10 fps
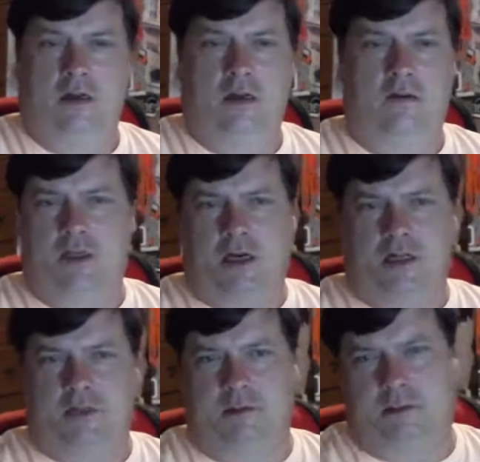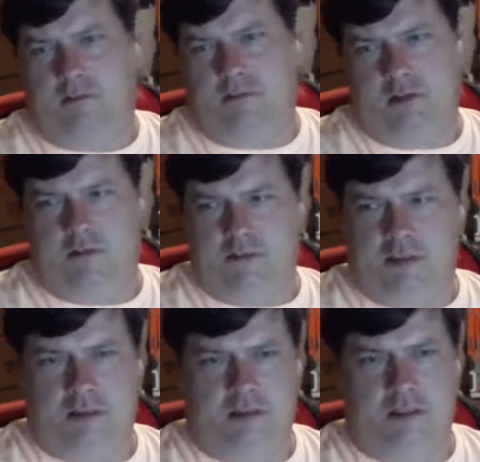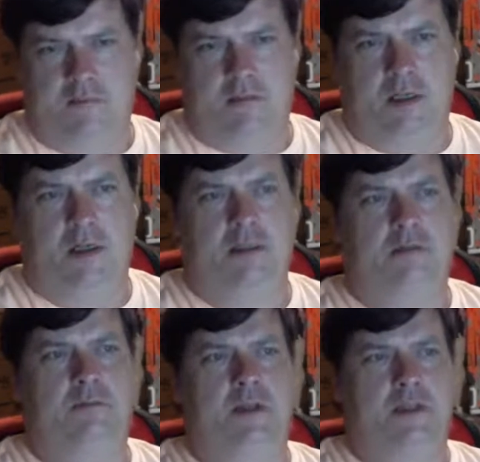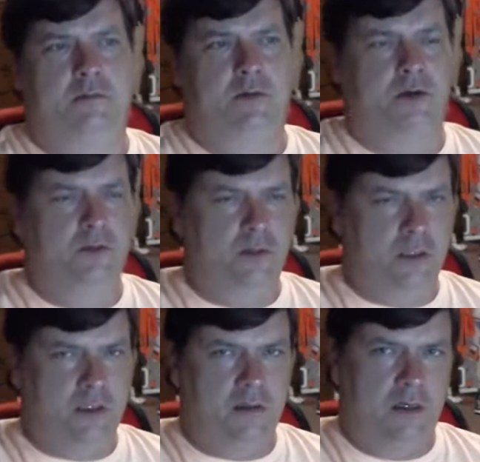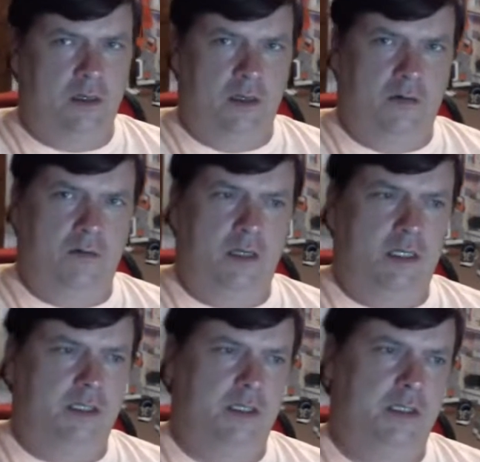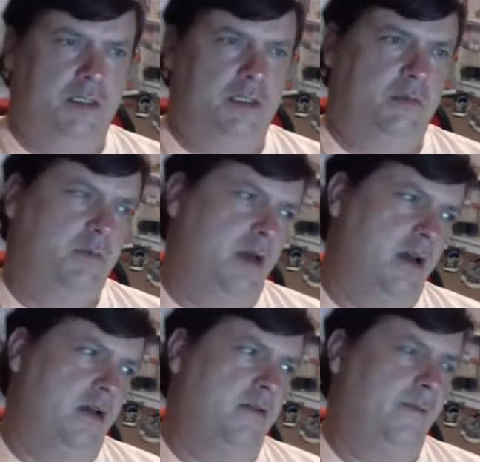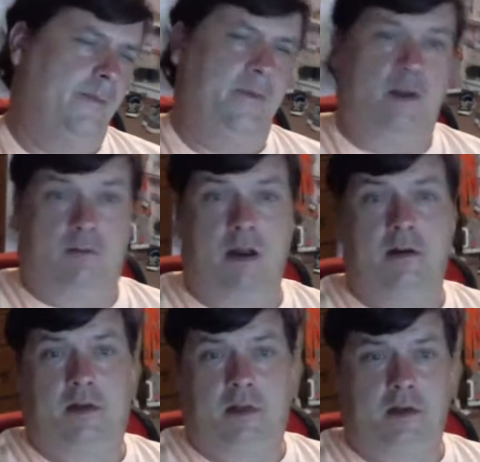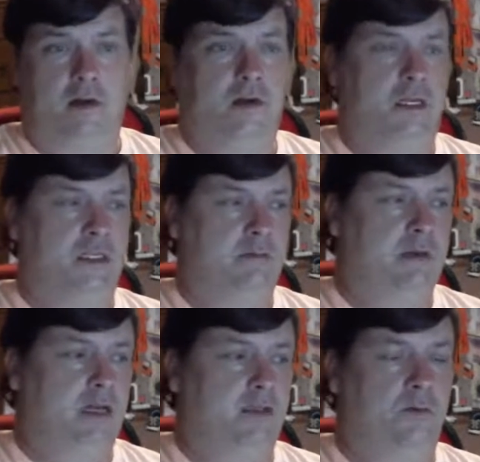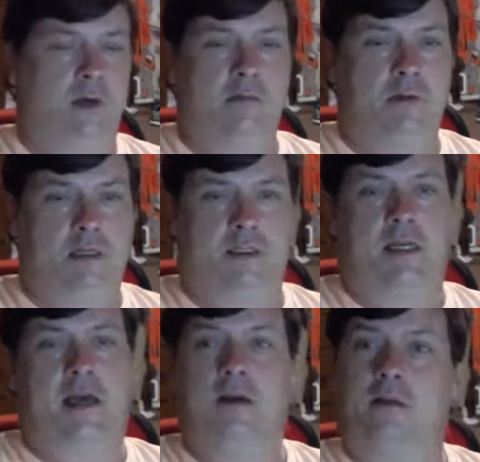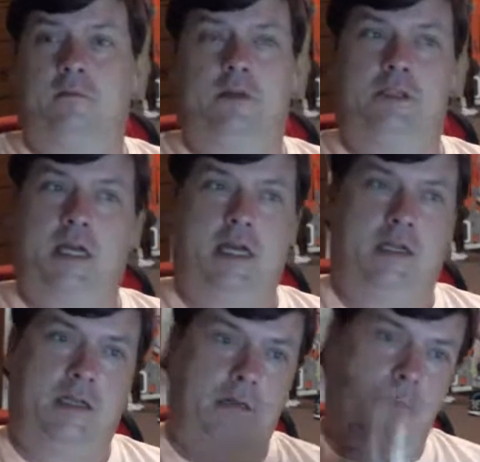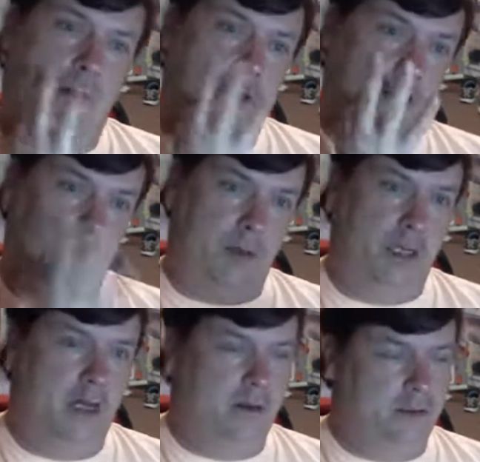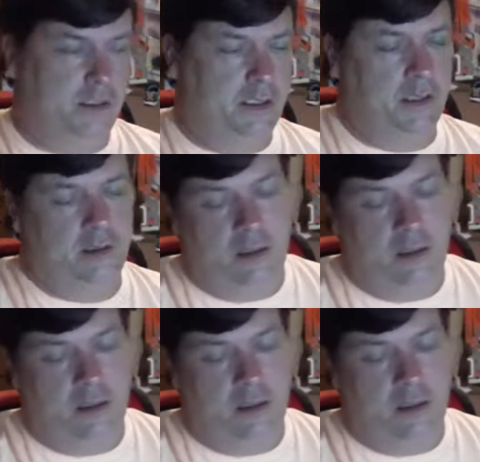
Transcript: Only cost me, 16 bucks plus some coolant, which is about around here is about 20 bucks a gallon, which I had to dump 3 gallons in it.